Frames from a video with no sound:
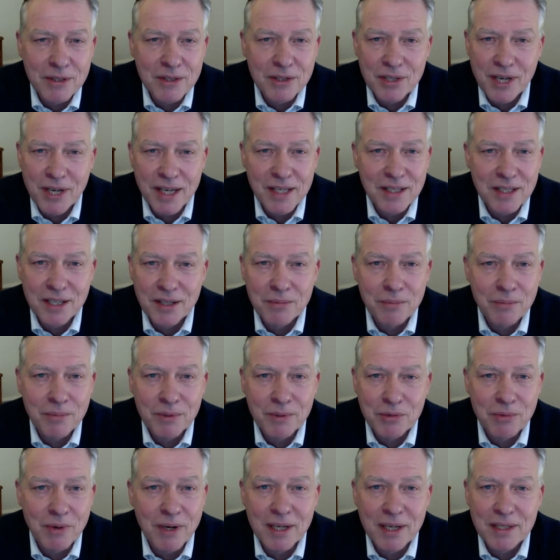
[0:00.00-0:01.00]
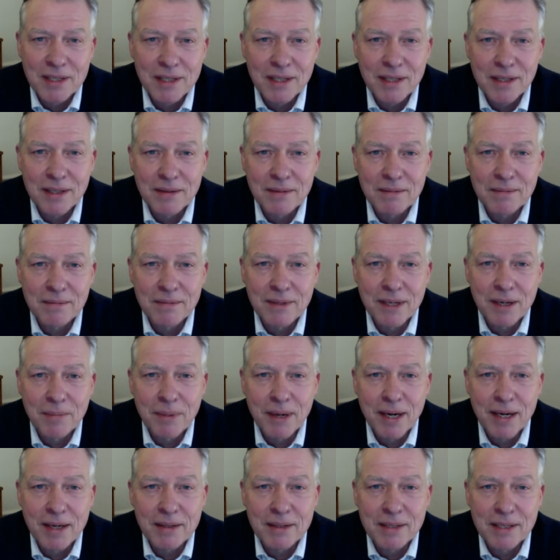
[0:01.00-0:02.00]
Chesterton was writing
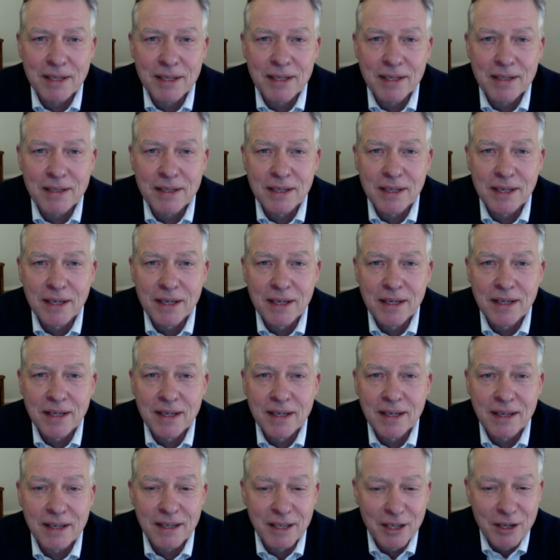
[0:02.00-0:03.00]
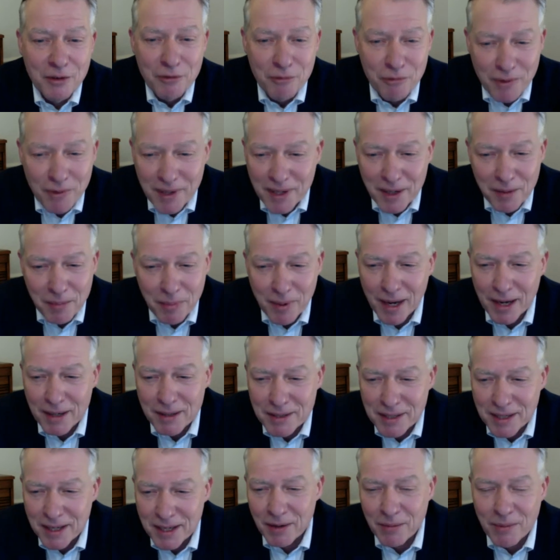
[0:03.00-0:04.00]
about it. You've written about
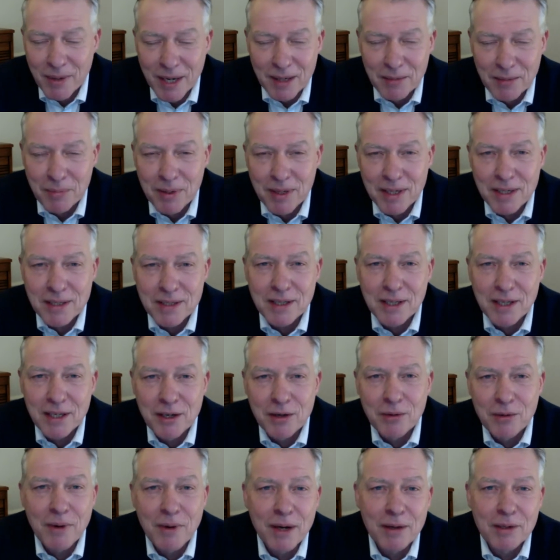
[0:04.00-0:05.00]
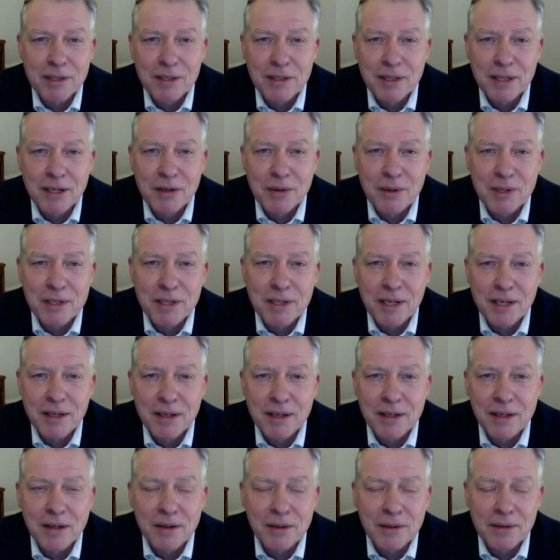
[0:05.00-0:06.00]
it. I read a piece that you wrote in the Critica
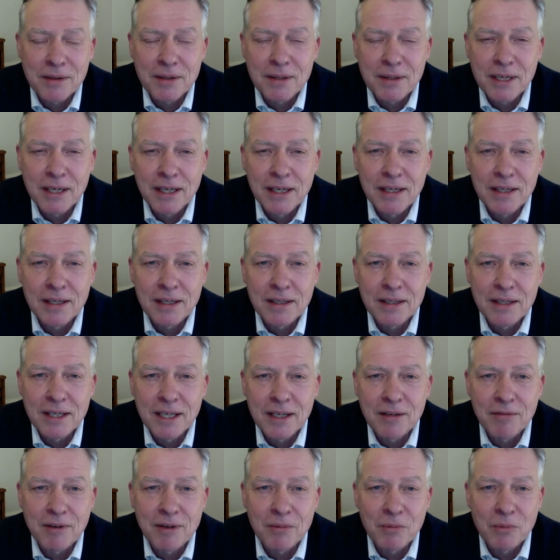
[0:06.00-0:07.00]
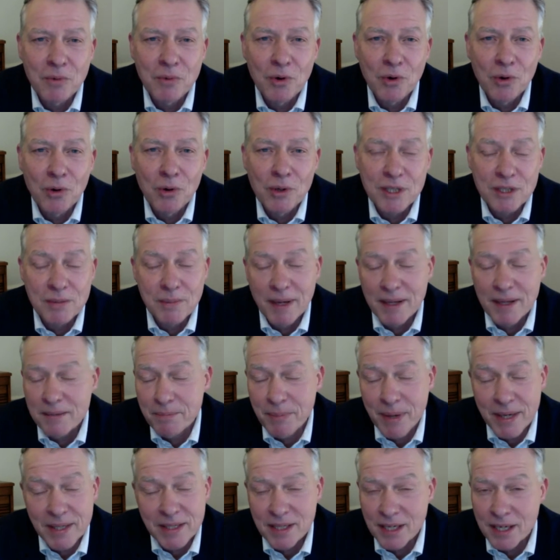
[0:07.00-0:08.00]
on Evil and War. It's
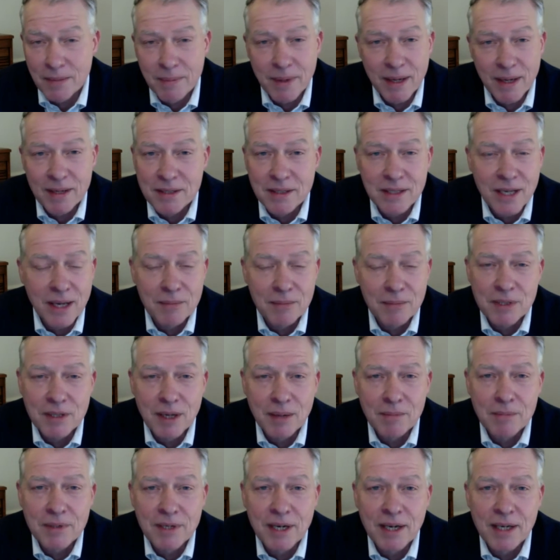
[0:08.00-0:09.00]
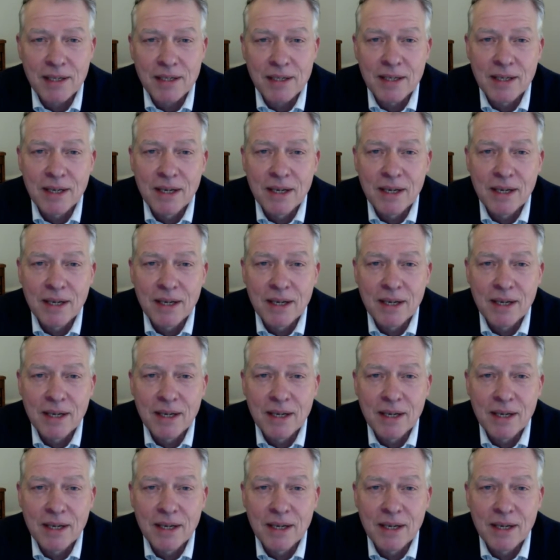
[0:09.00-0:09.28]
basically about the same subject.